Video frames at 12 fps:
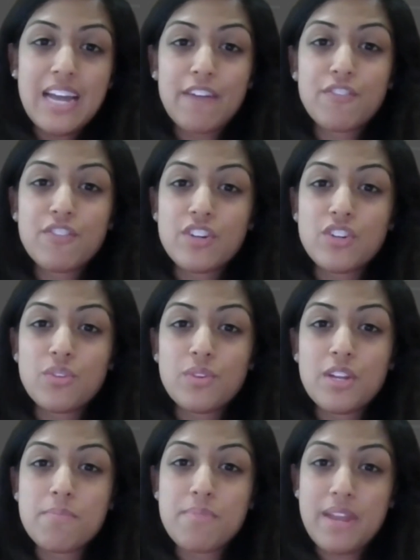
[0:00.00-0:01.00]
after a
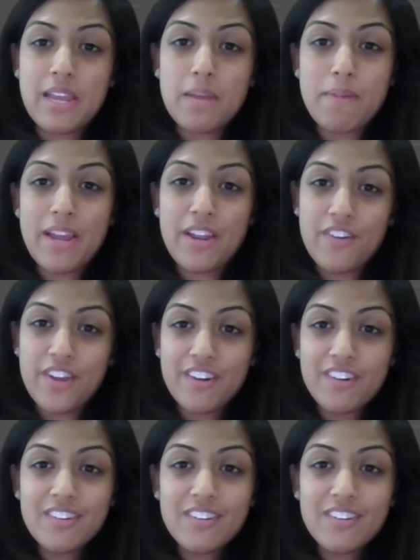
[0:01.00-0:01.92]
2-year break in my career.